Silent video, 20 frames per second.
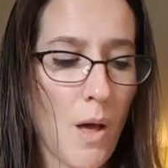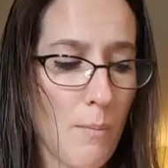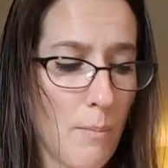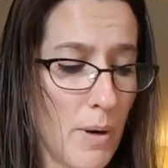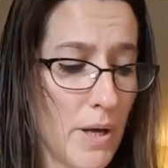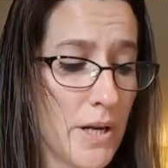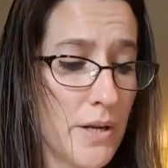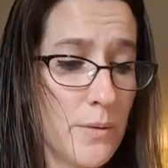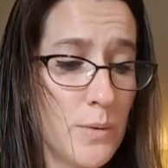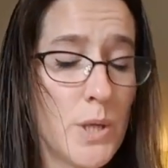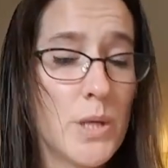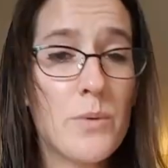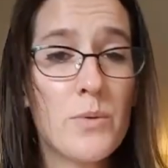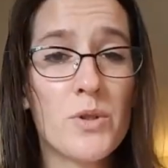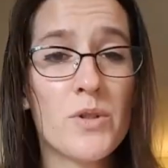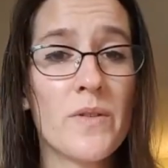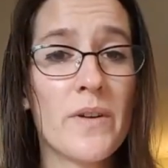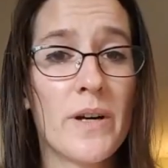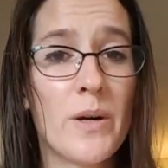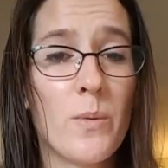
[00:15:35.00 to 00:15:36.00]
But it
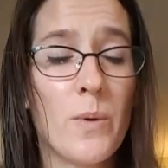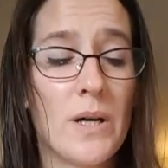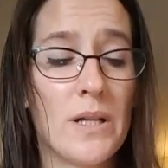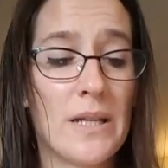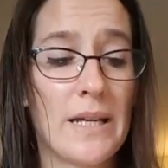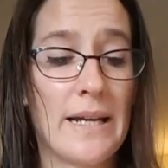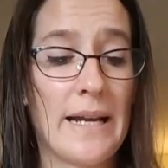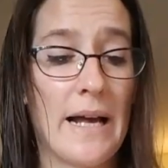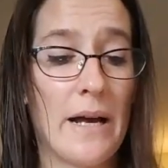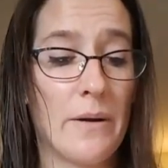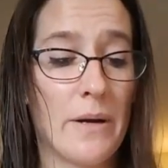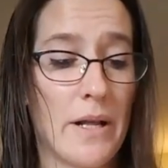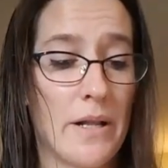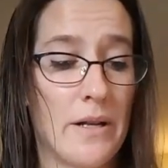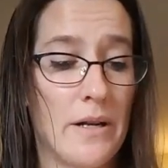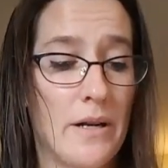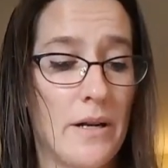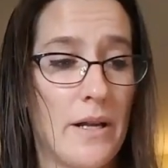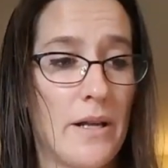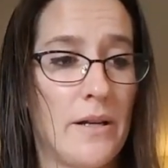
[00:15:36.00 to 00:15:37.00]
was very well laid out,
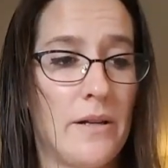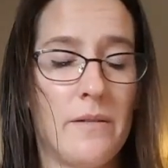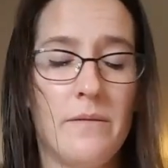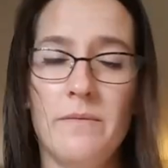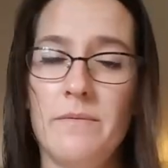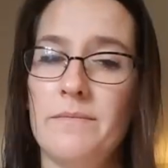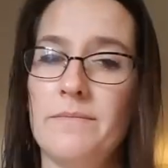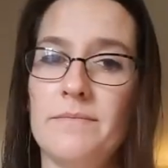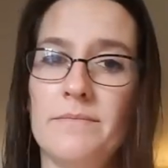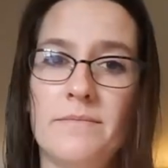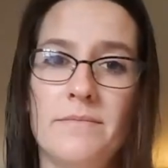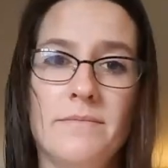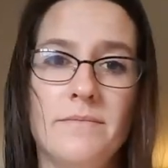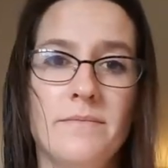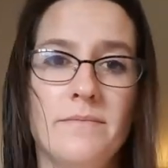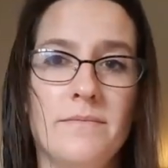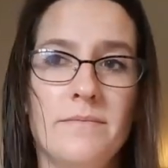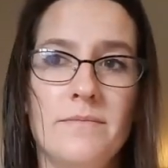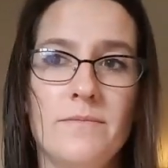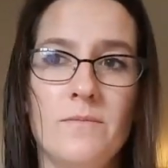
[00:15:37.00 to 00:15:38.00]
and it
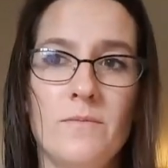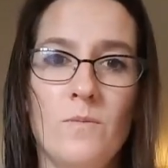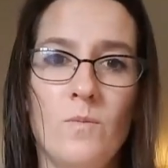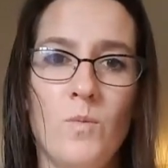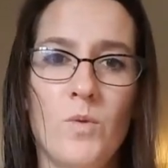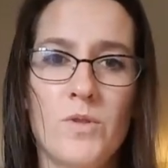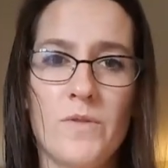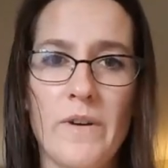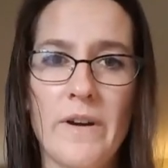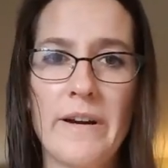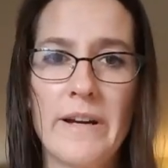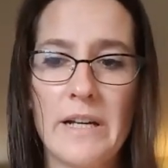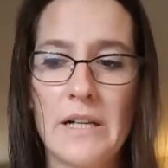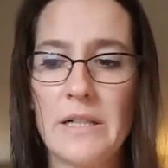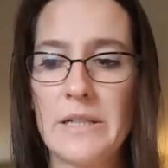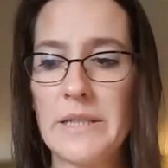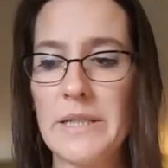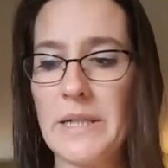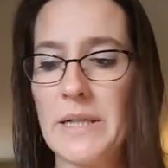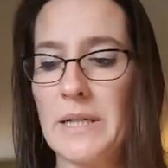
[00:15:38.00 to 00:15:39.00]
was very
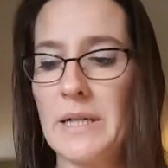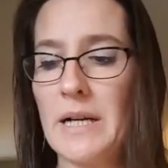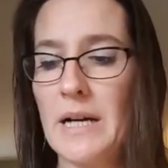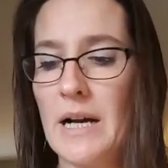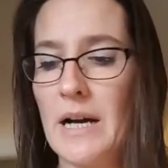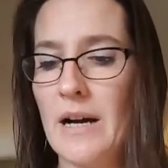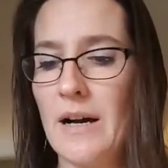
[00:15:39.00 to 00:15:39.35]
clear,